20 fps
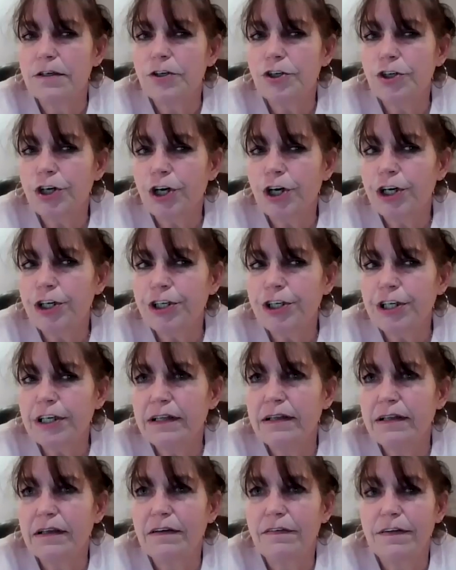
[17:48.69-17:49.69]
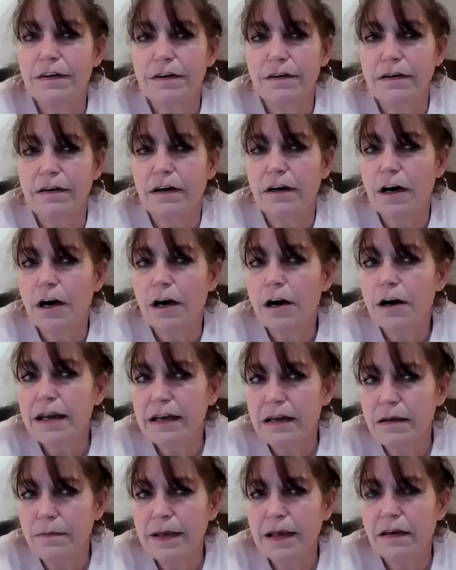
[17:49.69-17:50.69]
charging, if there are
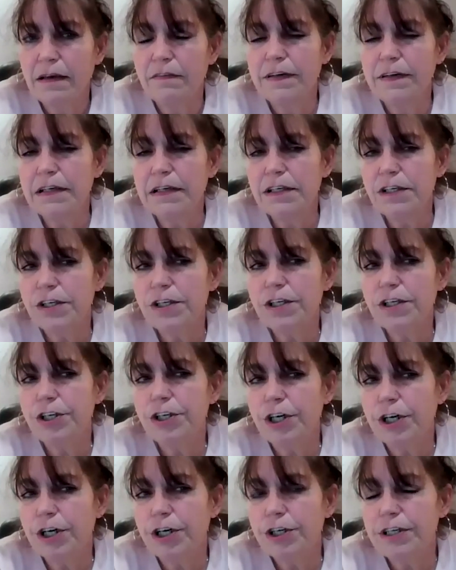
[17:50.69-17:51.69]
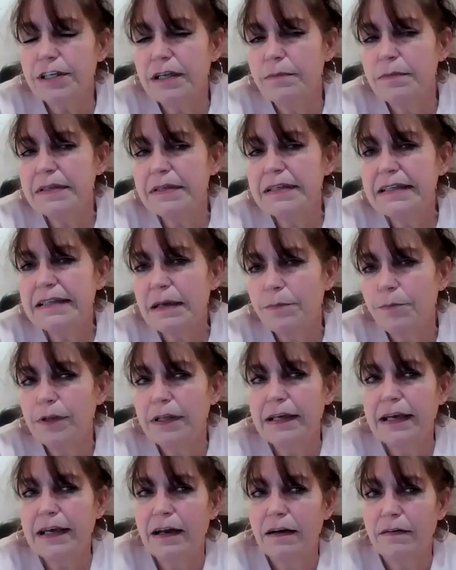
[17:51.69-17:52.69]
any bank fees, to charge them
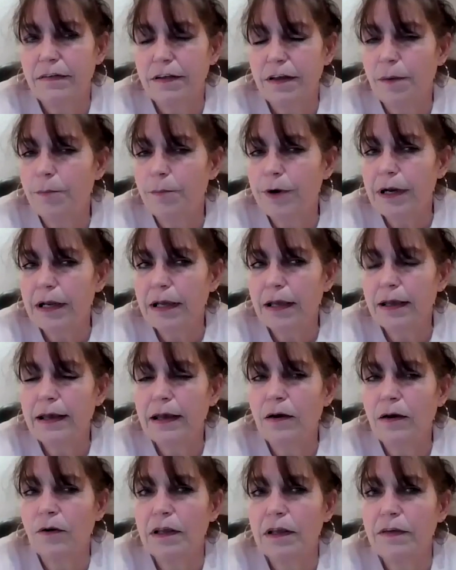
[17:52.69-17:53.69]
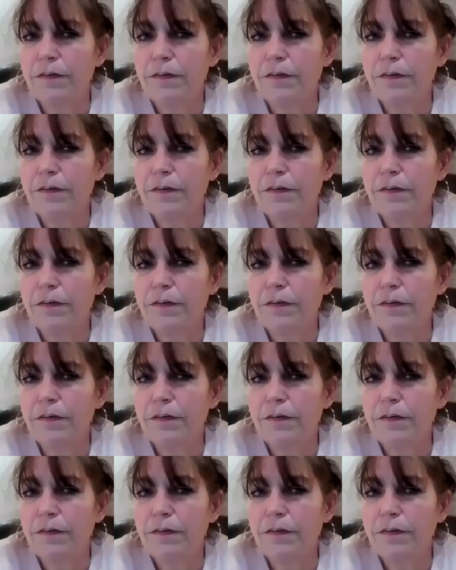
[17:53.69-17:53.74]
separately out of the operating account.